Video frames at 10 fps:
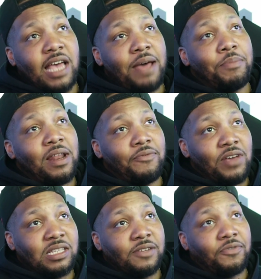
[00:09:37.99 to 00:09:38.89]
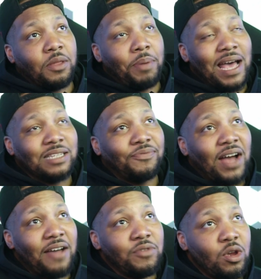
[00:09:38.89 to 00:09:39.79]
had been invested for the past
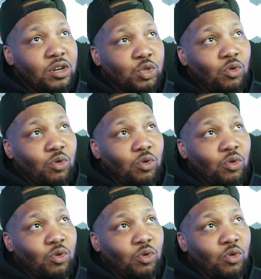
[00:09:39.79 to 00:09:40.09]
5 years,